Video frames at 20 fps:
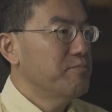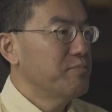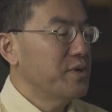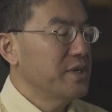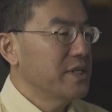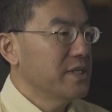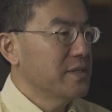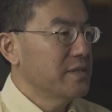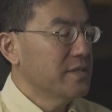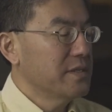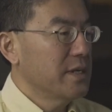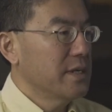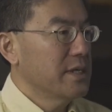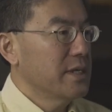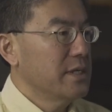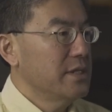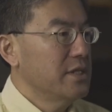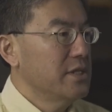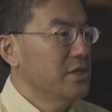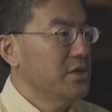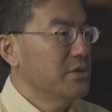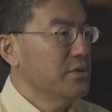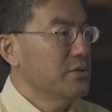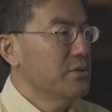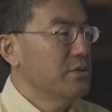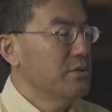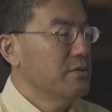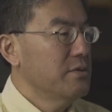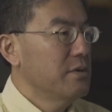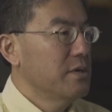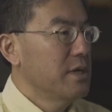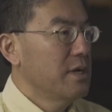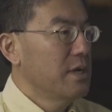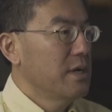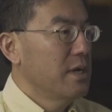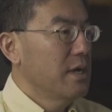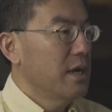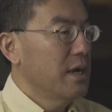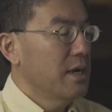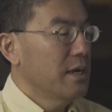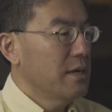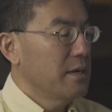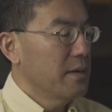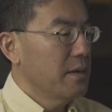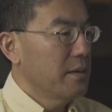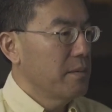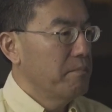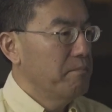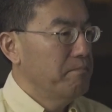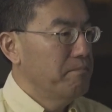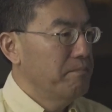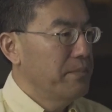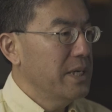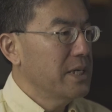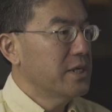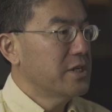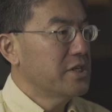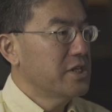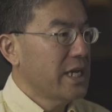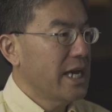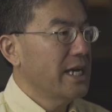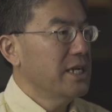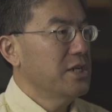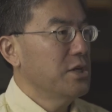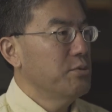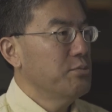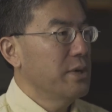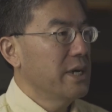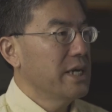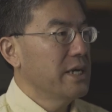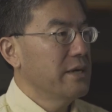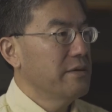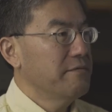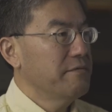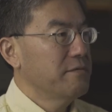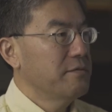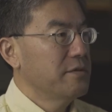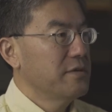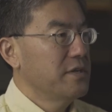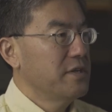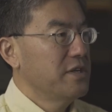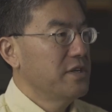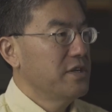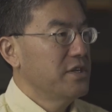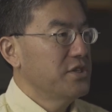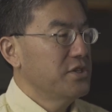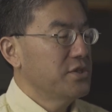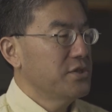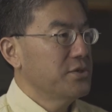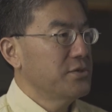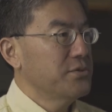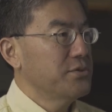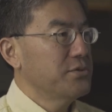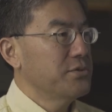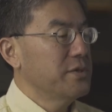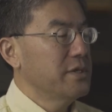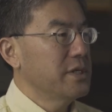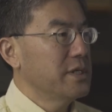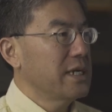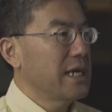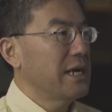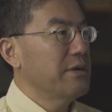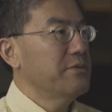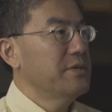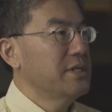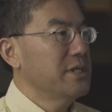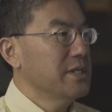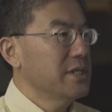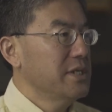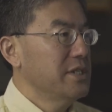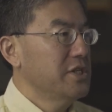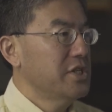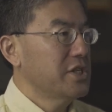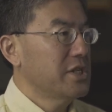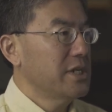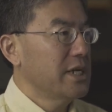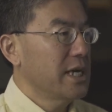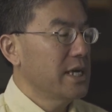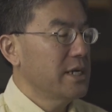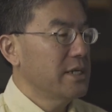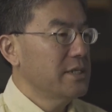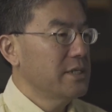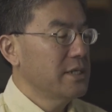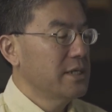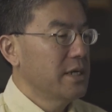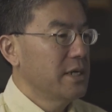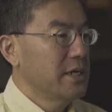brings a new, bigger tidal wave to the current internet.